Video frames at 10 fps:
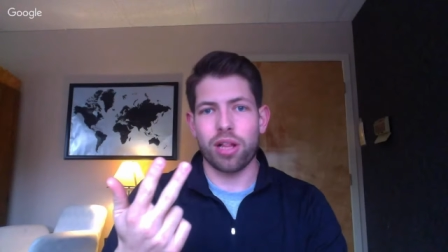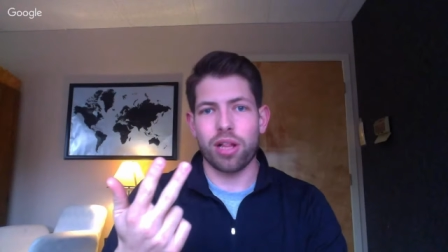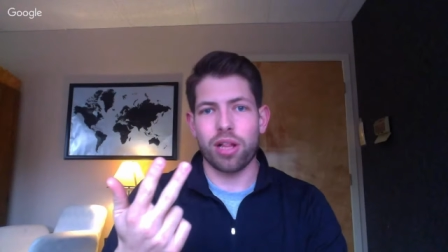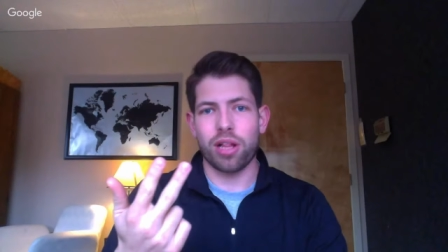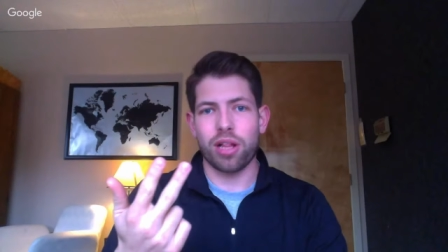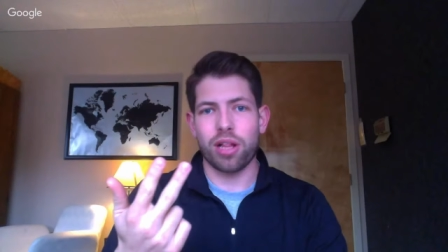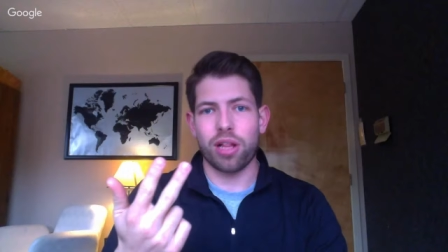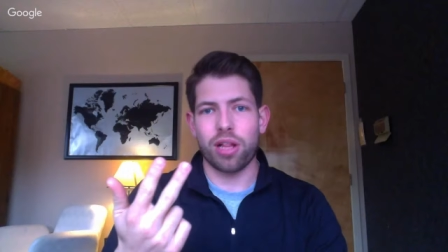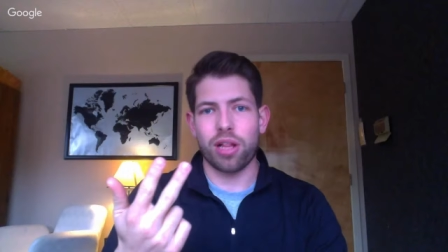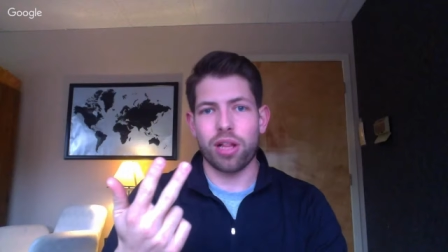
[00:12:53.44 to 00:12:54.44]

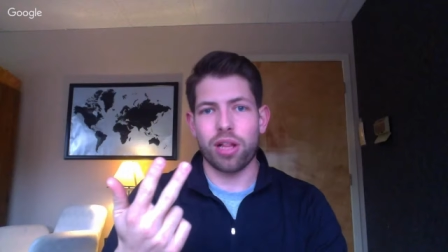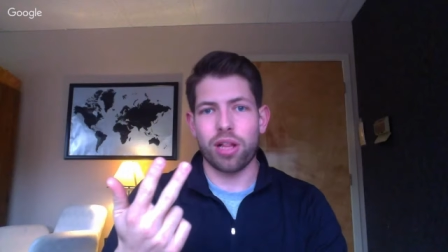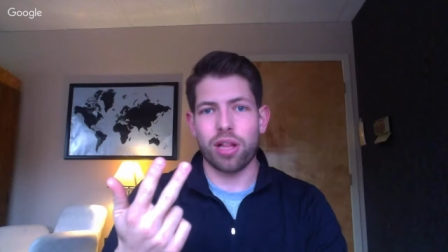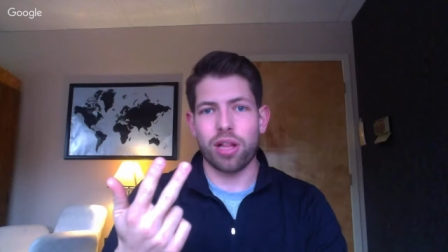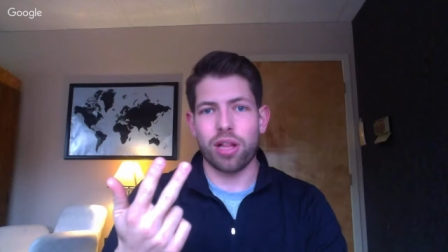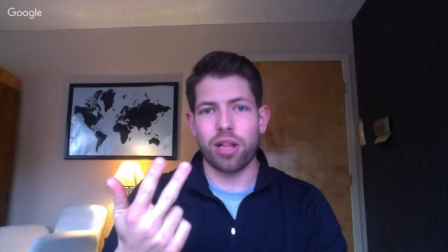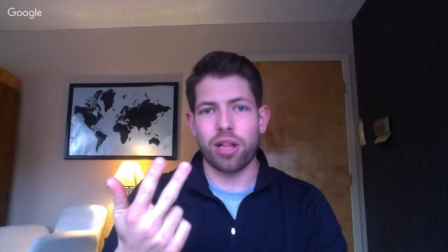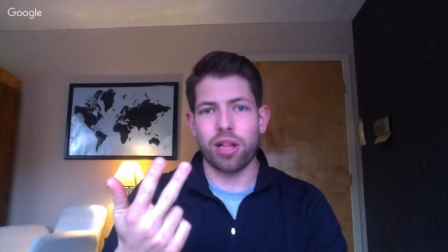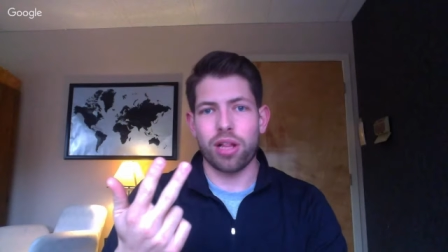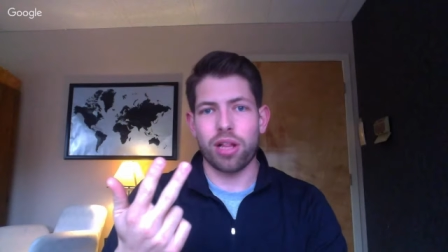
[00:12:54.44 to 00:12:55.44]
young adults.
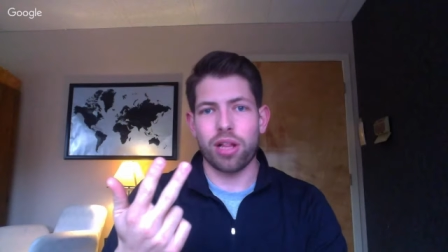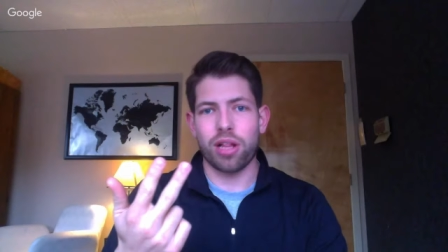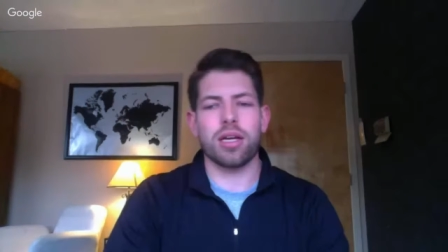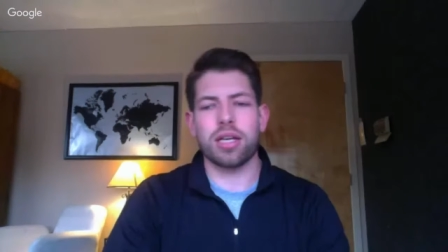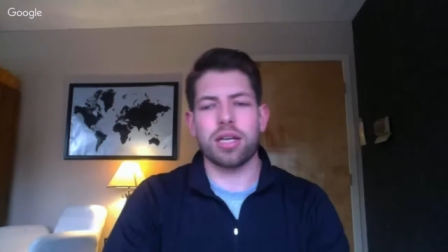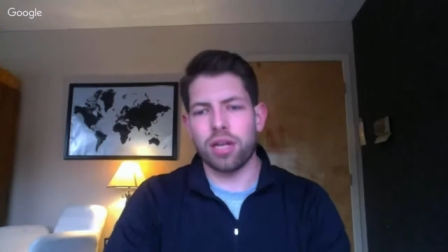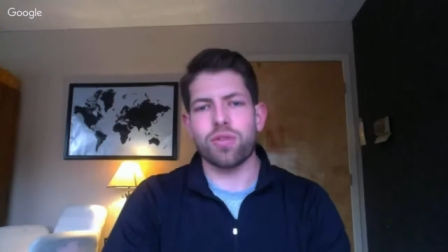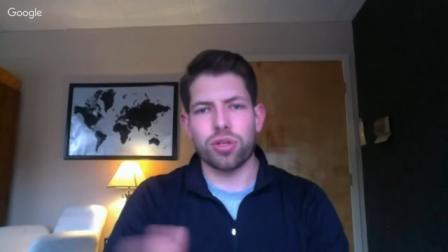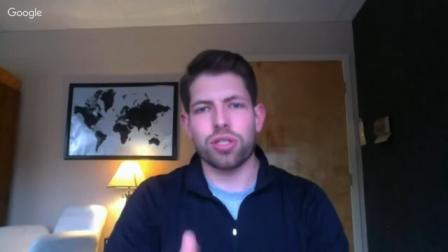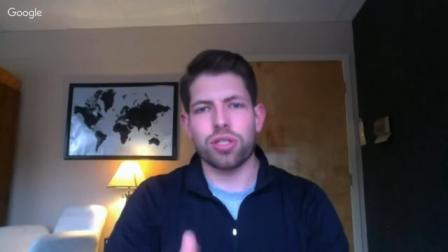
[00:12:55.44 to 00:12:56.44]
And of
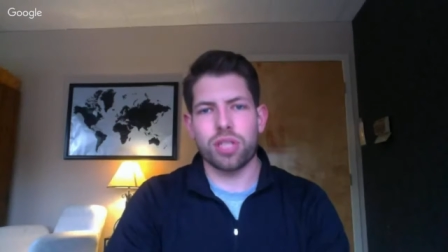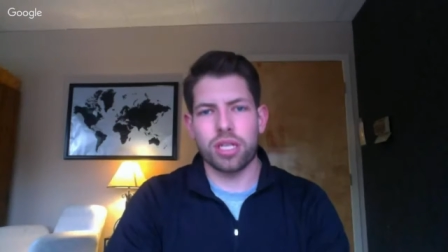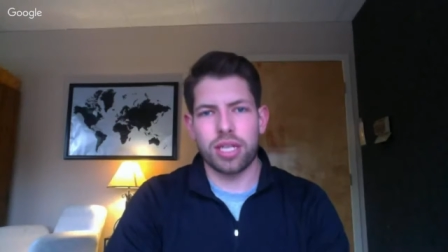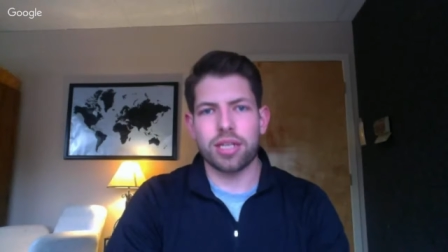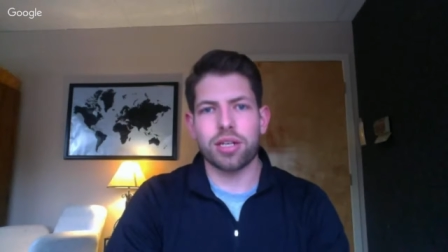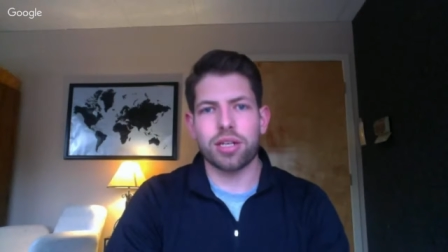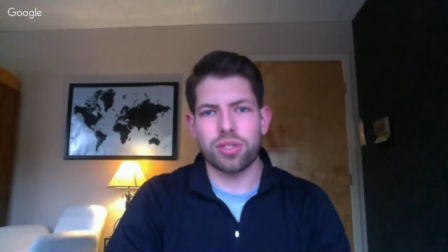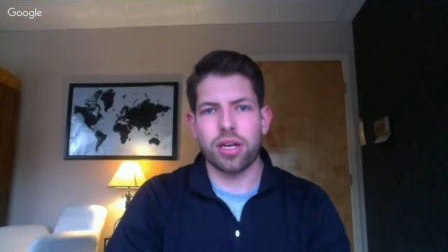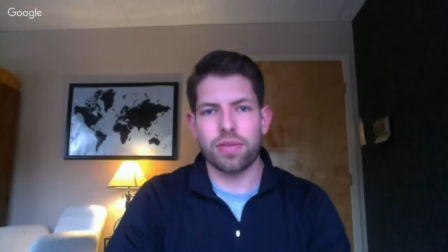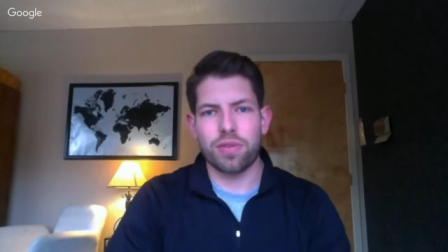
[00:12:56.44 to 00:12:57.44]
course, there's the technical
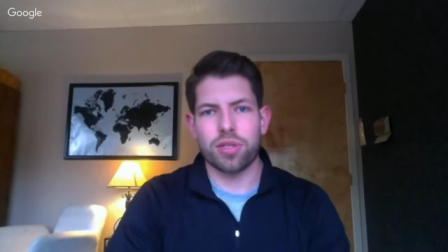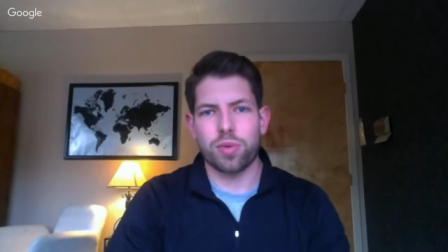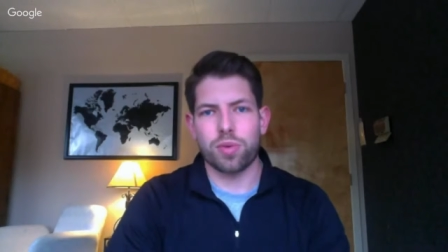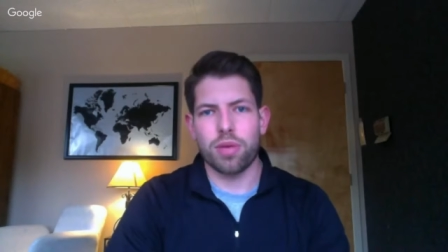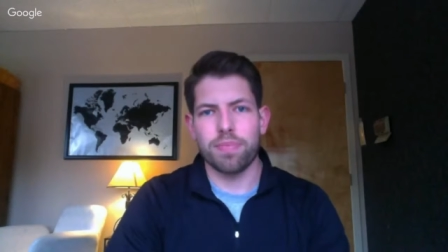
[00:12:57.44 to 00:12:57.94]
side of it as well.